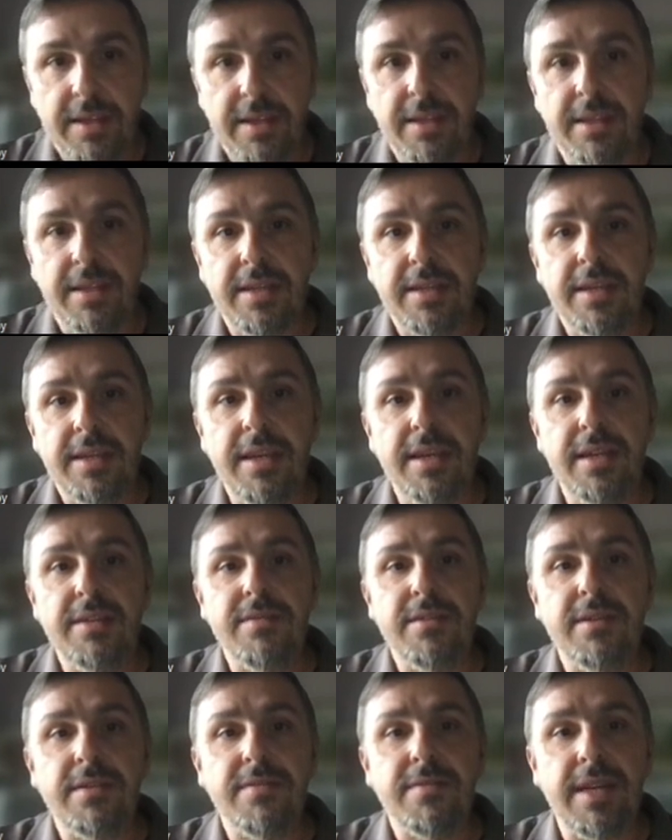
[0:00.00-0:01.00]
Here
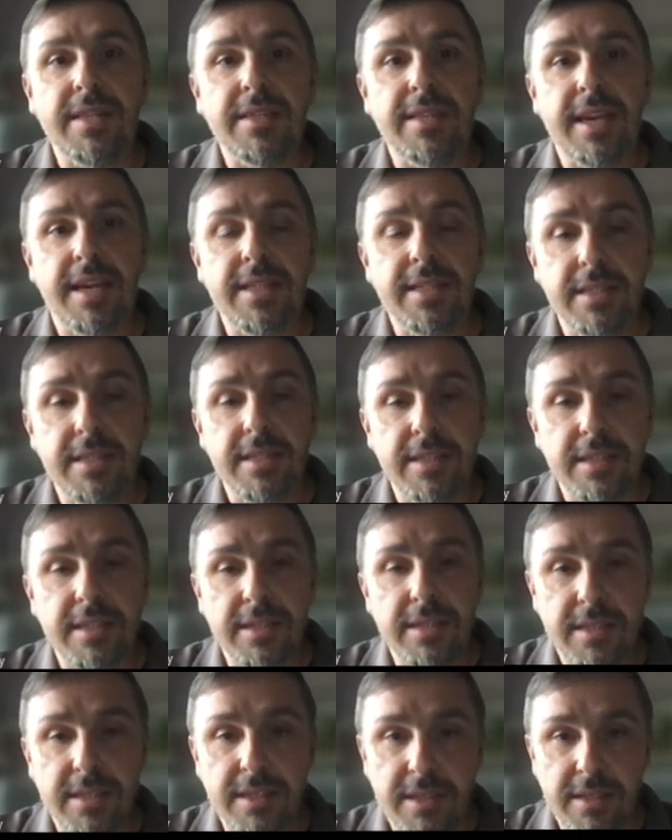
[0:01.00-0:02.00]
one can
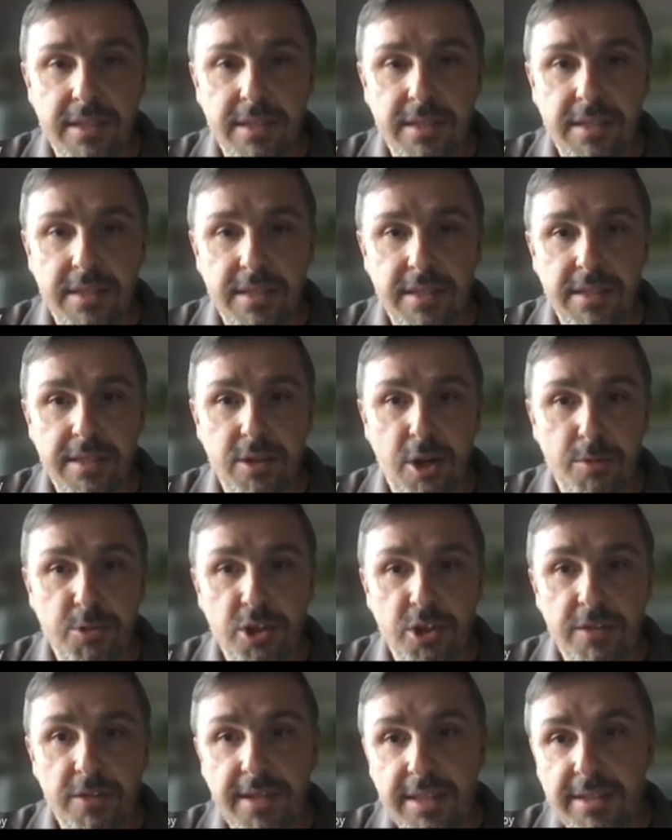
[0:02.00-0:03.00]

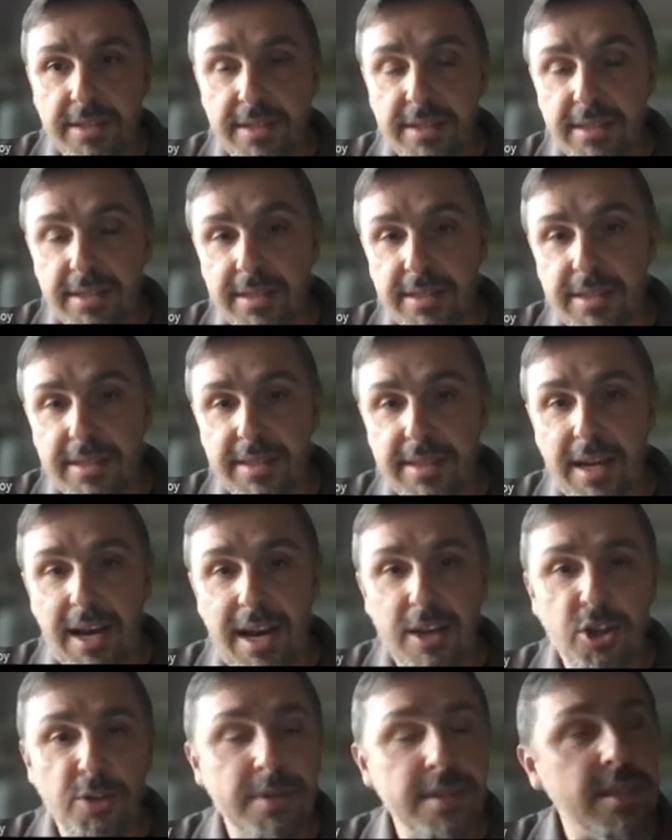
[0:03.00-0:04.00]
observe that the
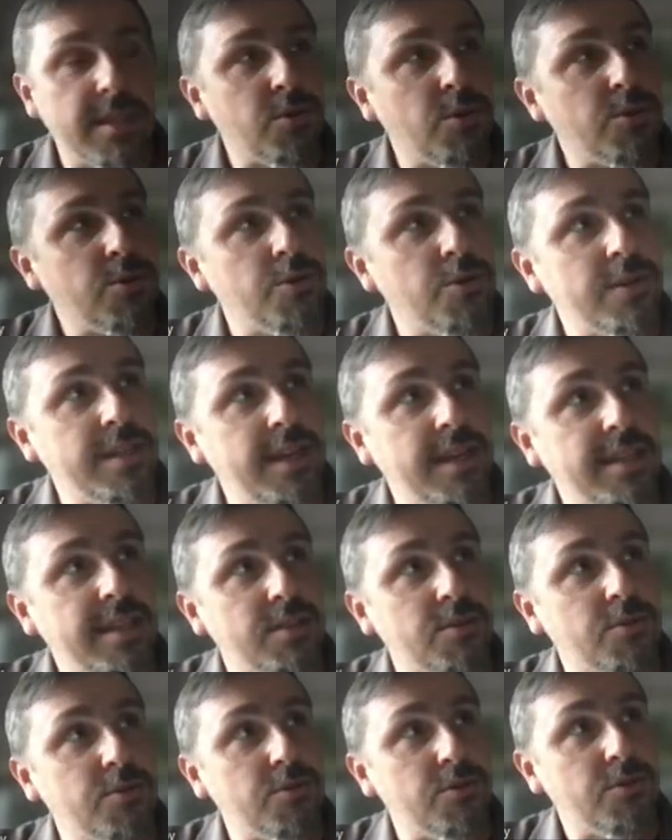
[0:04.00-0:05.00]
argument is also
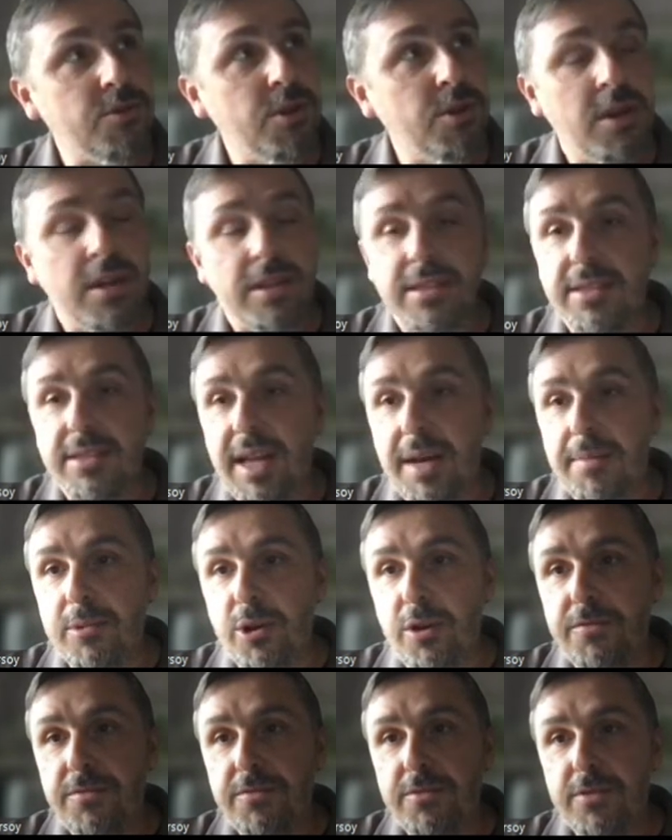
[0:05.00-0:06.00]
related to number
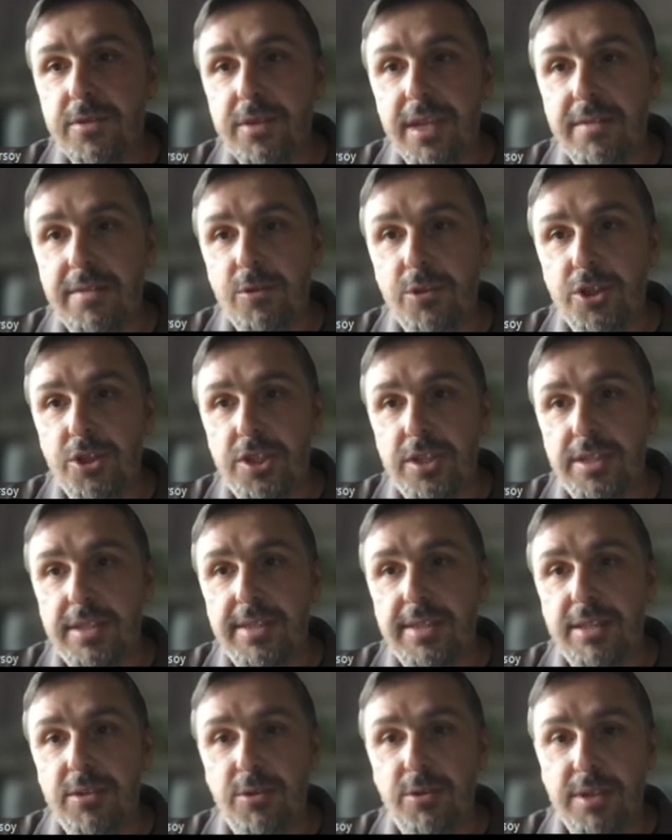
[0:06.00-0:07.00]
of involutions,
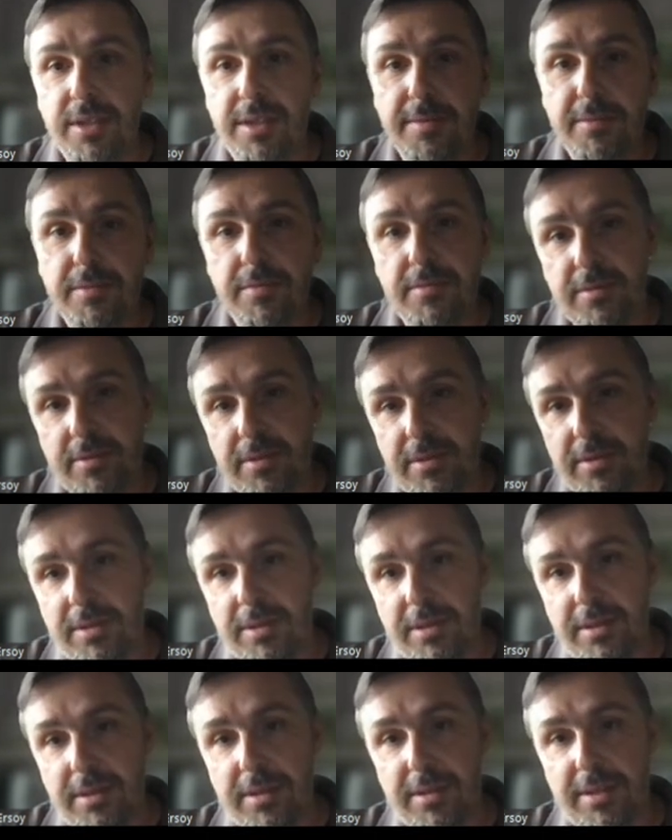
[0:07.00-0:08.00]
not only
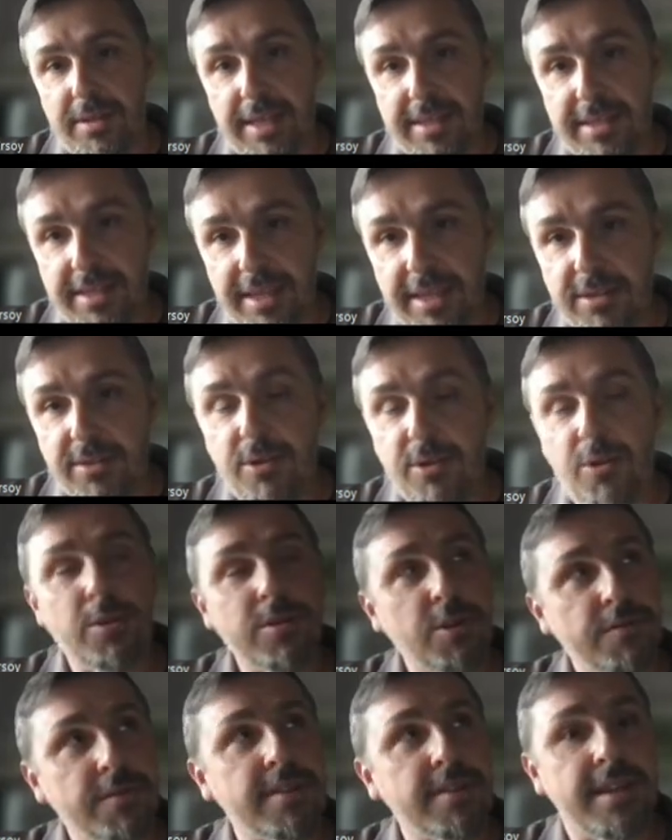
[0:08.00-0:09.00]
the
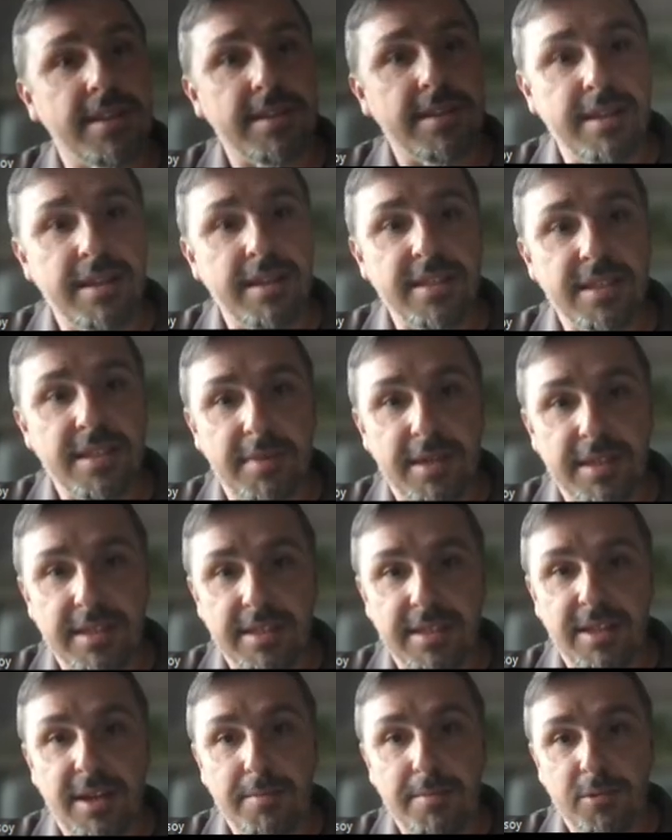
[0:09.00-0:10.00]
order of the centralizer, but
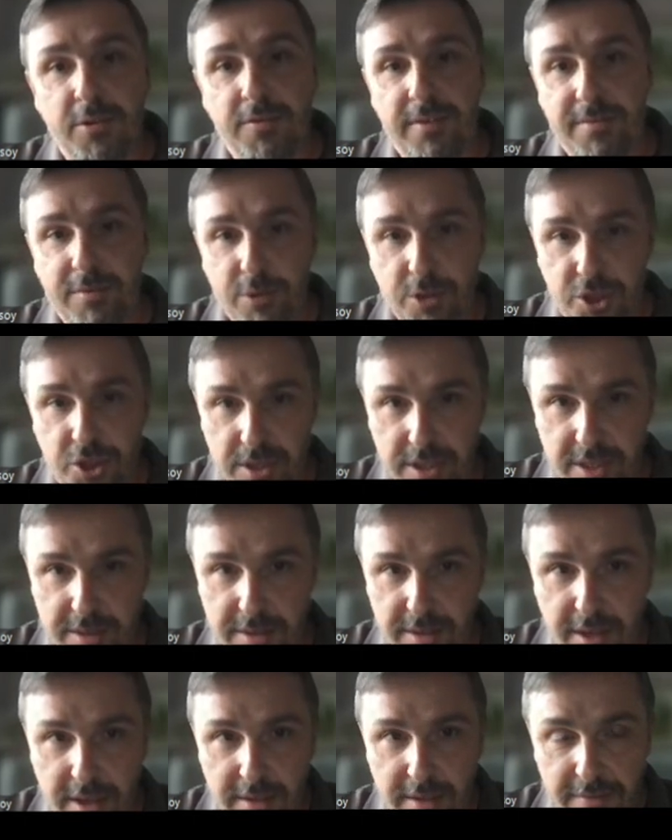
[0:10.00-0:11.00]
the number of involutions,
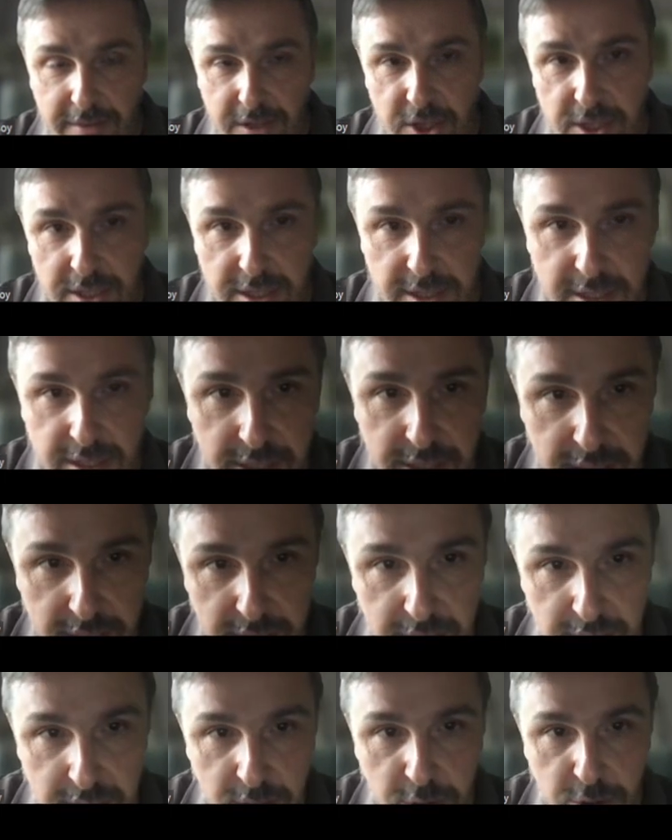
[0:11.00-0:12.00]
which is
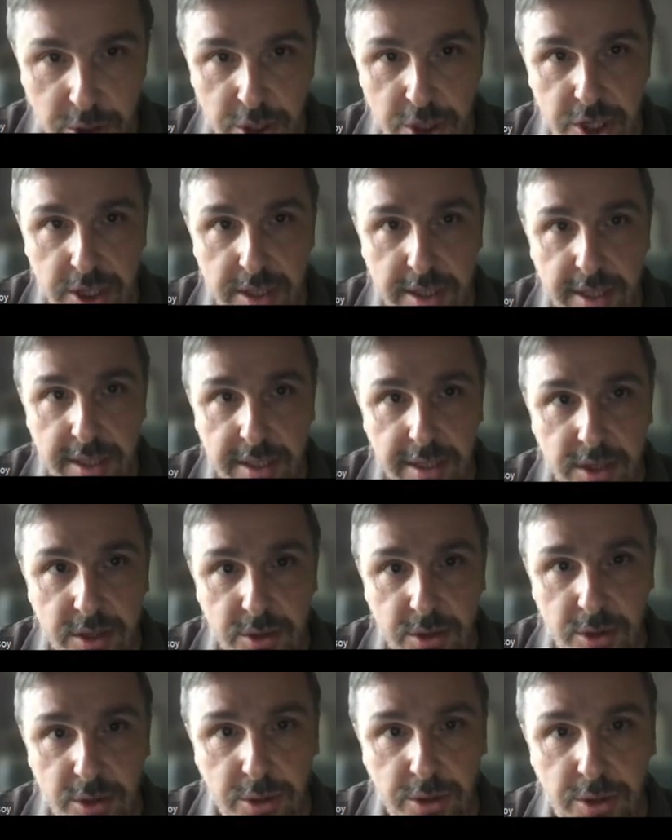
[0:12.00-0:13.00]
crucial in this
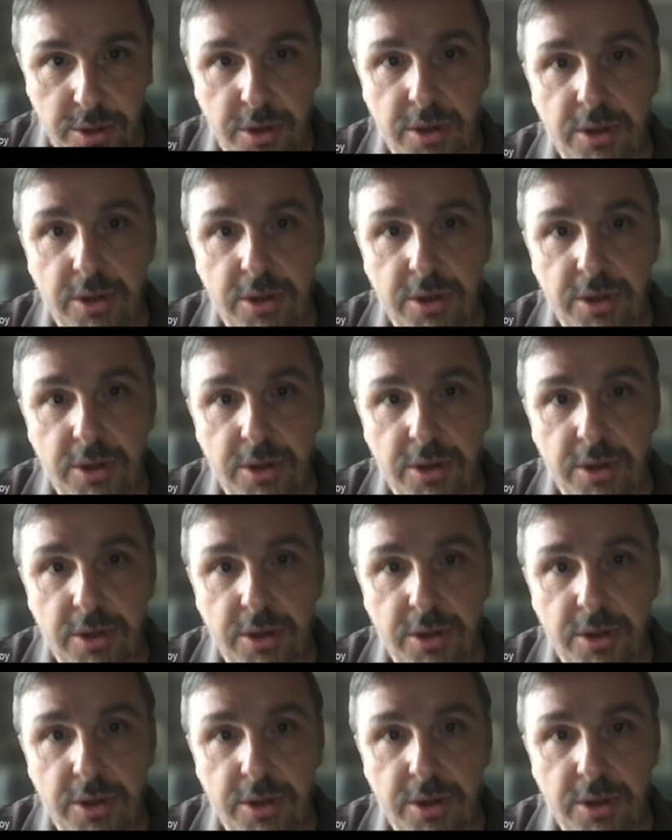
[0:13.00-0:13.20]
talk.